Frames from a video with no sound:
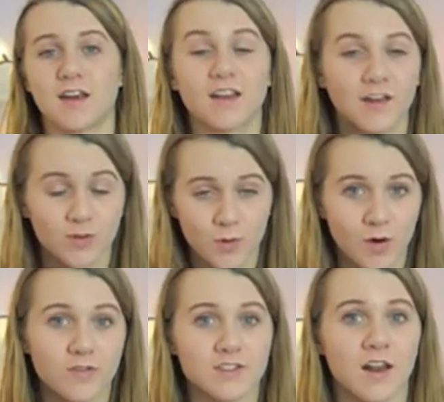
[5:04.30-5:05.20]
and have you
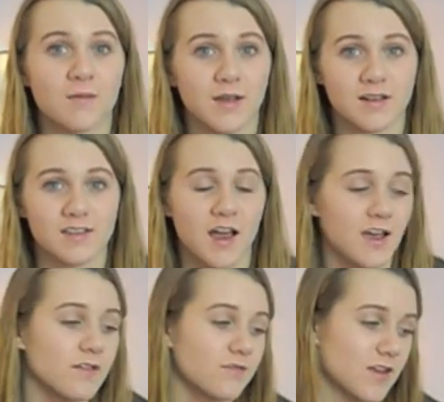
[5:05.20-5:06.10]
overdone it? Because
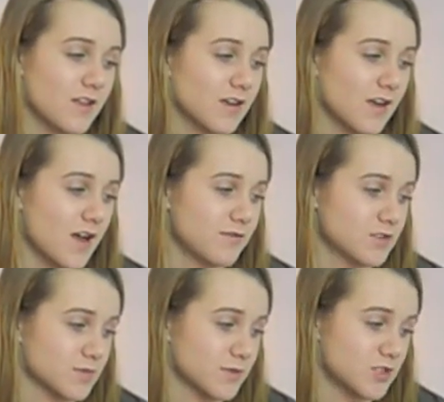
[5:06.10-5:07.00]
I feel like I've
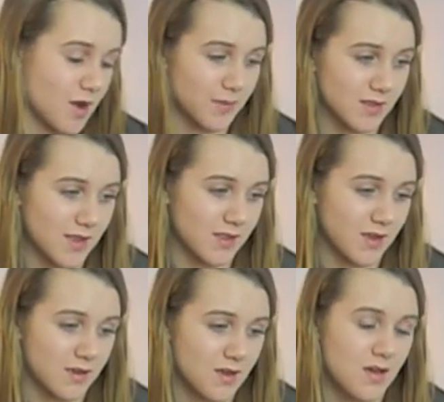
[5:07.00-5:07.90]
just been shopping
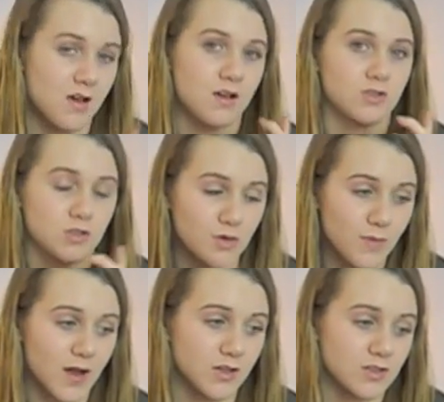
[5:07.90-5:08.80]
lately. Too
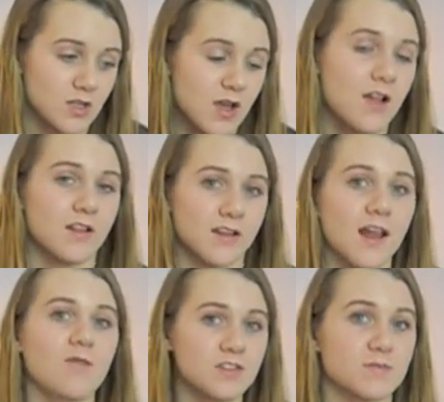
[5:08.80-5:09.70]
much. Like,
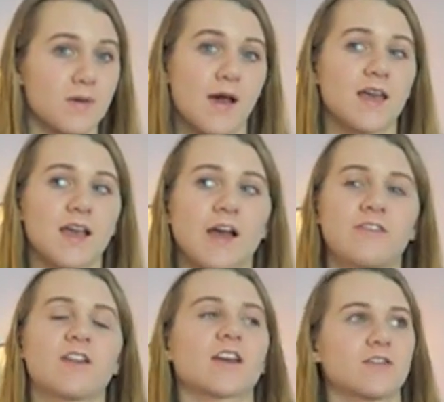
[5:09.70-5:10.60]
not even just buying, I
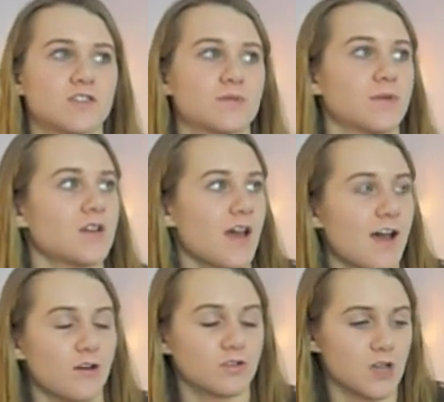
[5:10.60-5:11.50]
feel like I've just been
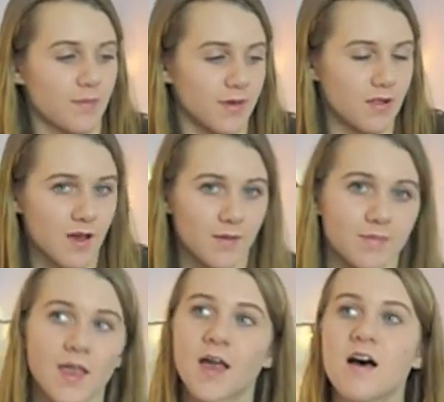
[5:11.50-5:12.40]
out shopping a lot.
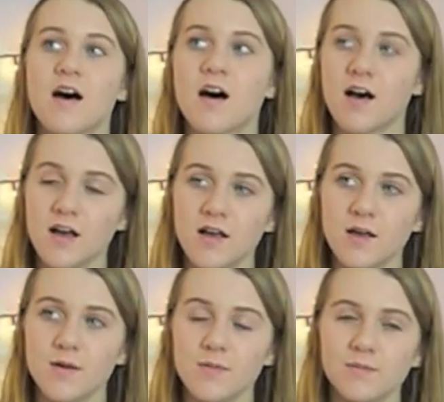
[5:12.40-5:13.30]

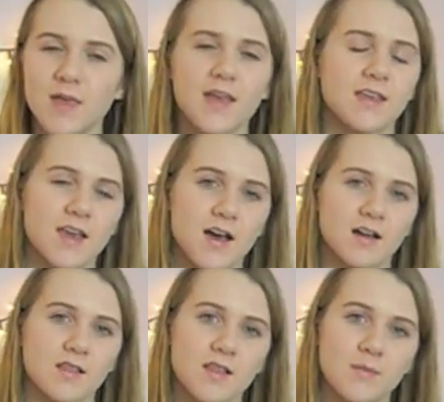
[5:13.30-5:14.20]
Um, yeah,
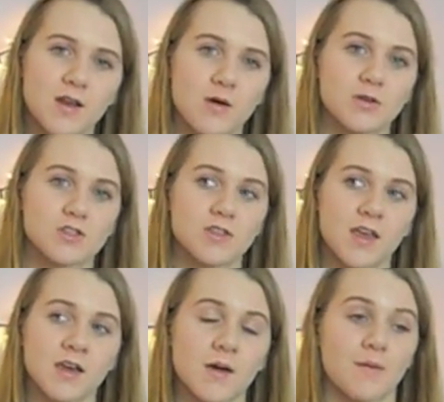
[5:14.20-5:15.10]
let me know what you
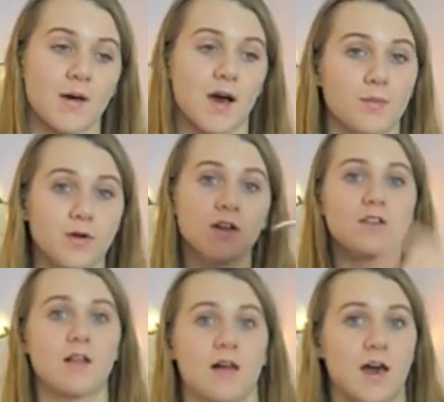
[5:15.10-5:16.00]
think about Pretty
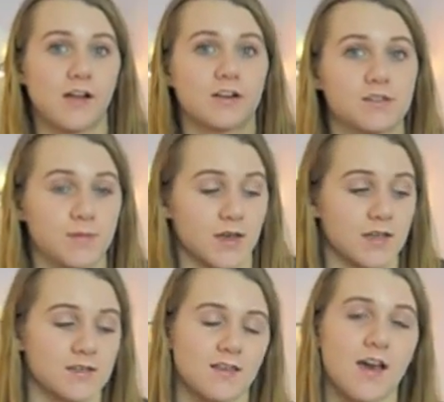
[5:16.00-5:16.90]
Little Liars
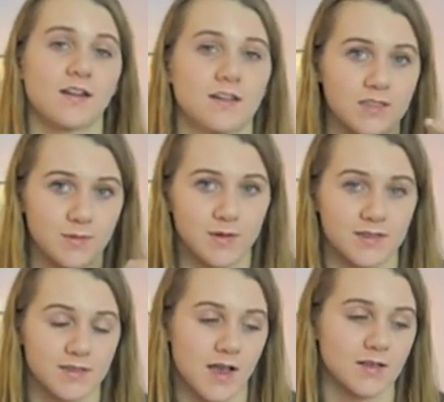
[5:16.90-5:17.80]
because that needs to be
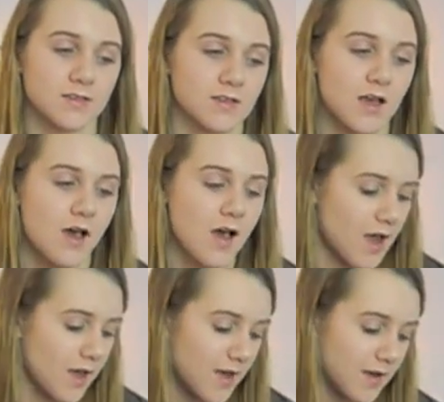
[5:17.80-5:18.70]
discussed.
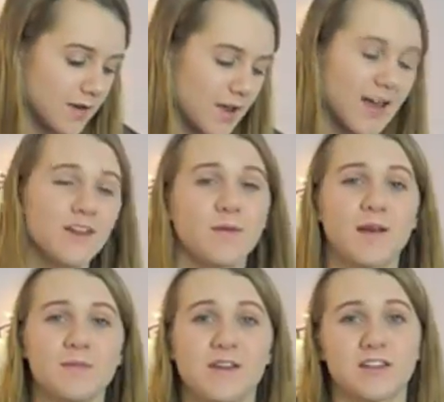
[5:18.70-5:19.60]
And any
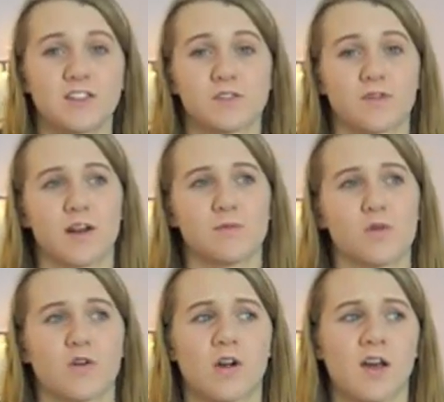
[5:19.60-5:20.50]
recommendations for any
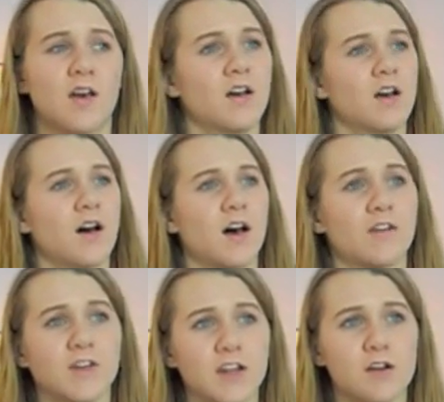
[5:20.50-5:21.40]
more uh,
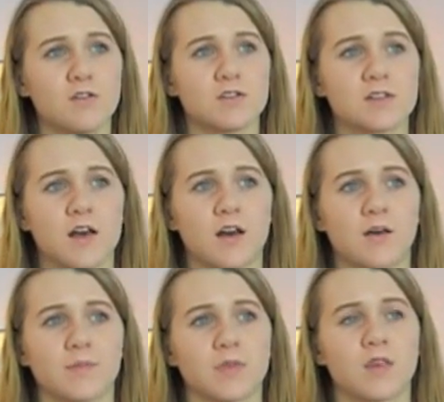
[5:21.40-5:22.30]
videos
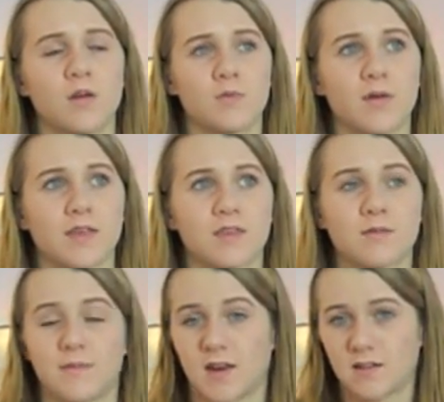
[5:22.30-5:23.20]
um, with
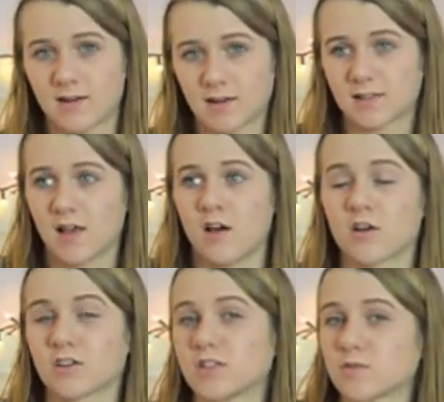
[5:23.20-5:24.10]
me and Alexa
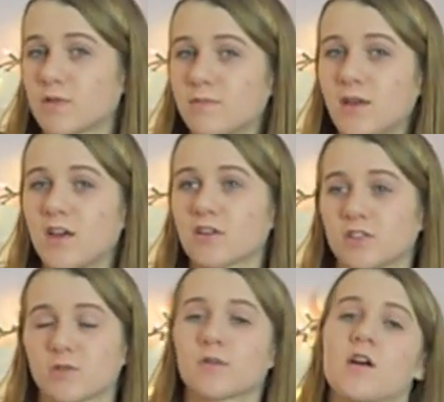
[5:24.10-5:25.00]
or just with me or
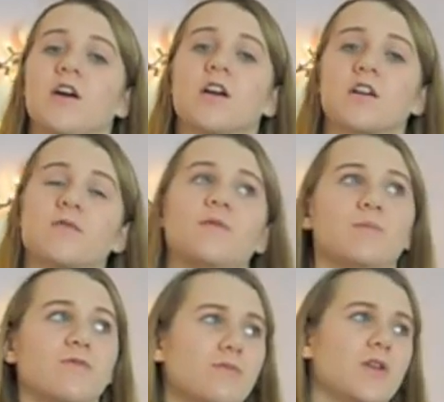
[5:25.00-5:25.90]
just with her,
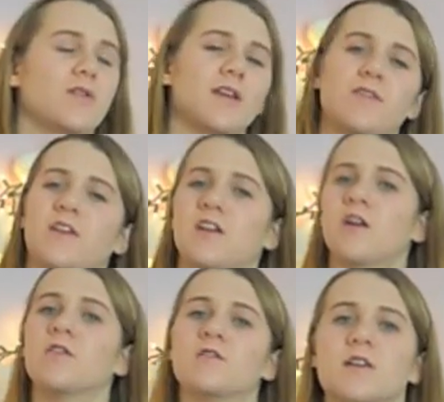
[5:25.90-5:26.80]
beauty
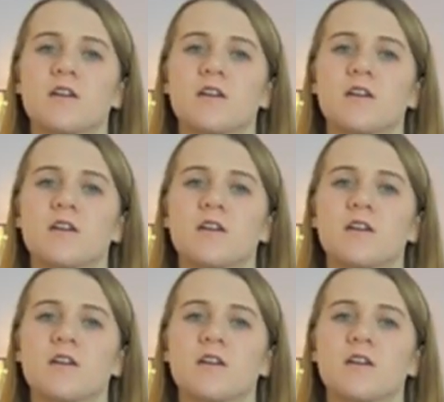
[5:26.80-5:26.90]
videos,